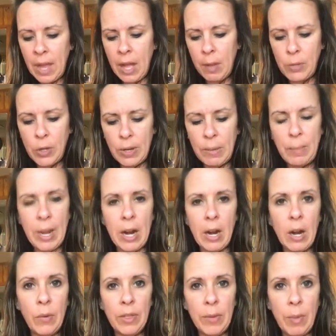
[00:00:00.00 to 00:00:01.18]
You can pair
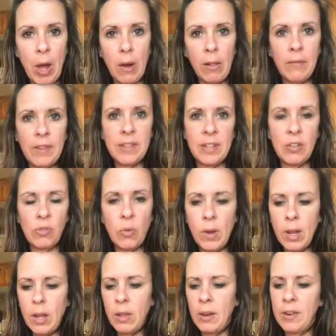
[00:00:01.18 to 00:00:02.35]
it with a bottle of essential
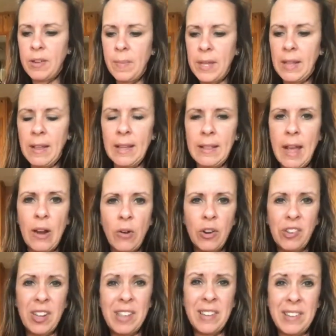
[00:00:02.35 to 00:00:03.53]
oil or something like that, or
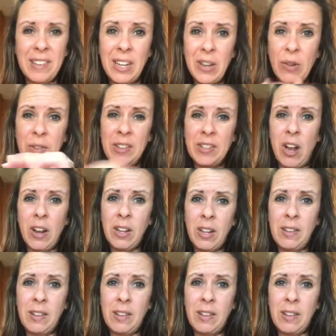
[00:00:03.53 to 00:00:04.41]
just, you know, stock